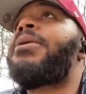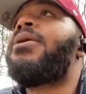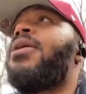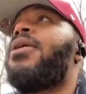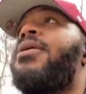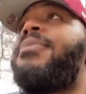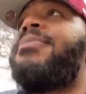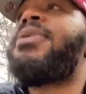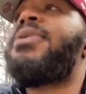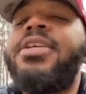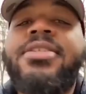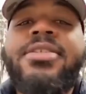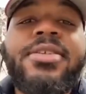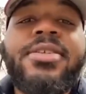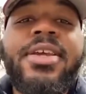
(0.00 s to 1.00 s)
Um,
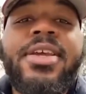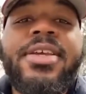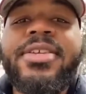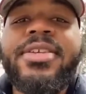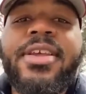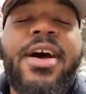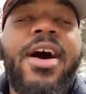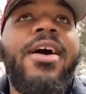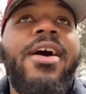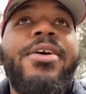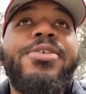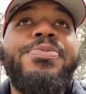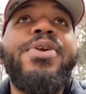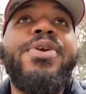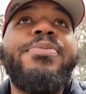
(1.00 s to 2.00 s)
it's it's
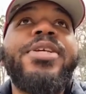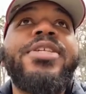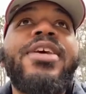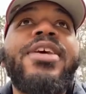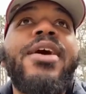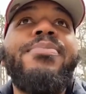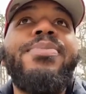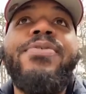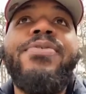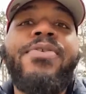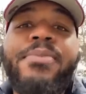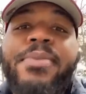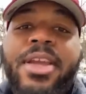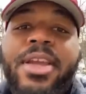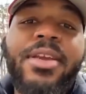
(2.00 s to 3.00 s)
it's pretty much taboo for
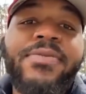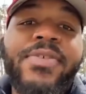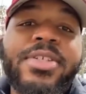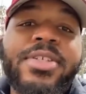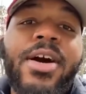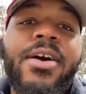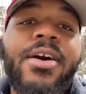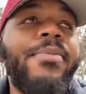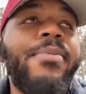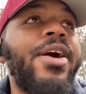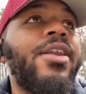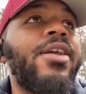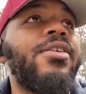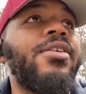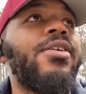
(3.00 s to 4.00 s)
me to even talk
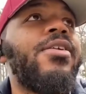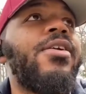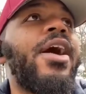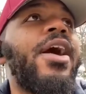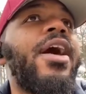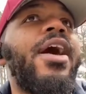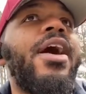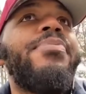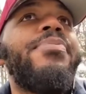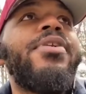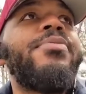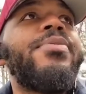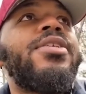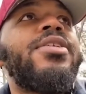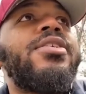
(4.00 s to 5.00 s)
about it. You know, I, I
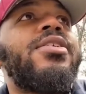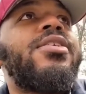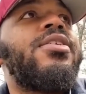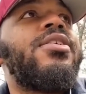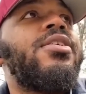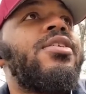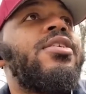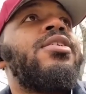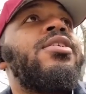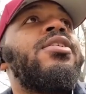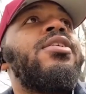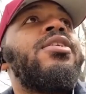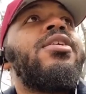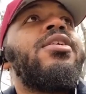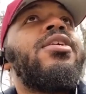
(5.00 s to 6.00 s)
pretty much
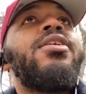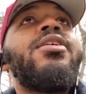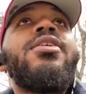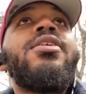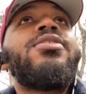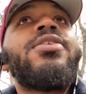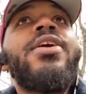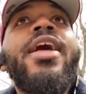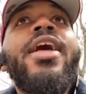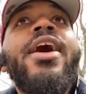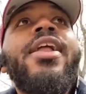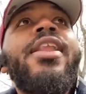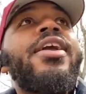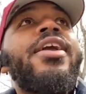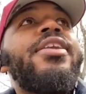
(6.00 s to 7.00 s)
try to
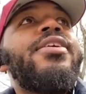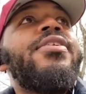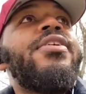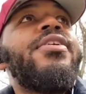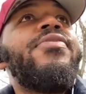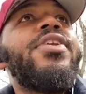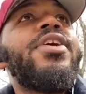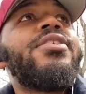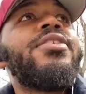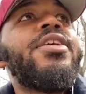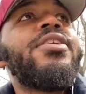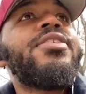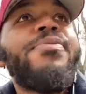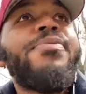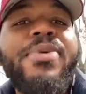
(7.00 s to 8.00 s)
act like it don't even
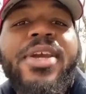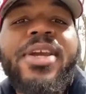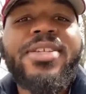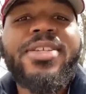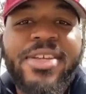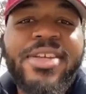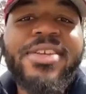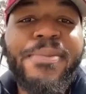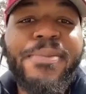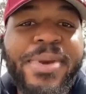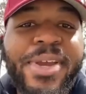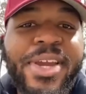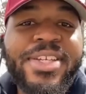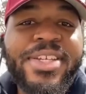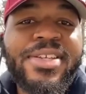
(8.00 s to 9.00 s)
exist. The biggest, the
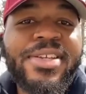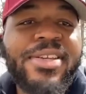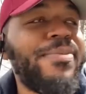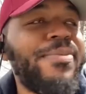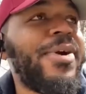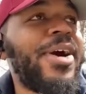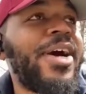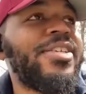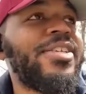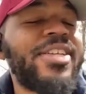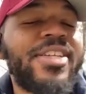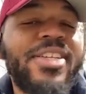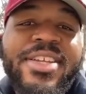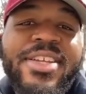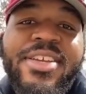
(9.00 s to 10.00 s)
biggest
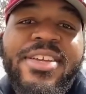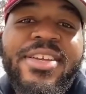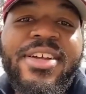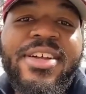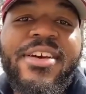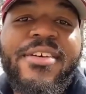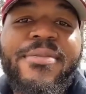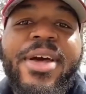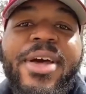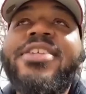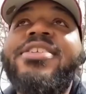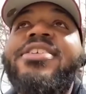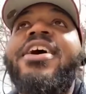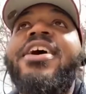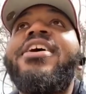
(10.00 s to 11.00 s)
project of my
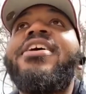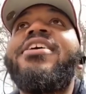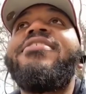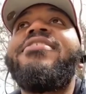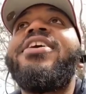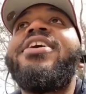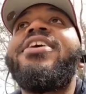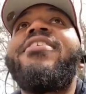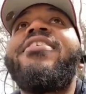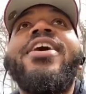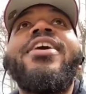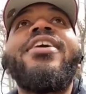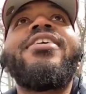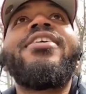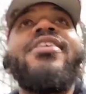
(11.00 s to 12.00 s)
entire career,
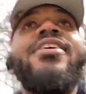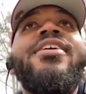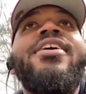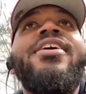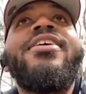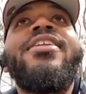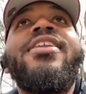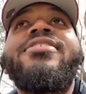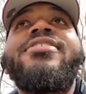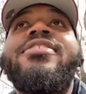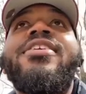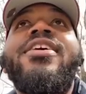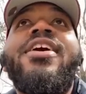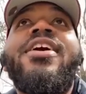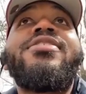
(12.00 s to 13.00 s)
right? And that's,
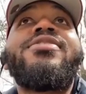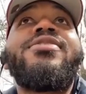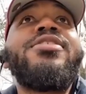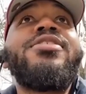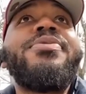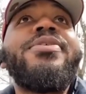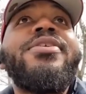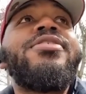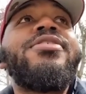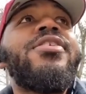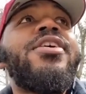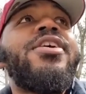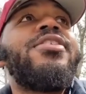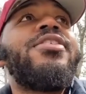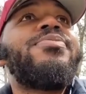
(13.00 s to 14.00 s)
that's, that's pretty
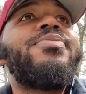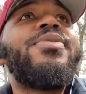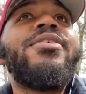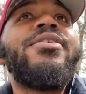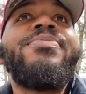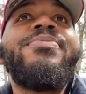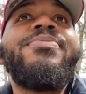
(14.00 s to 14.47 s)
strange, but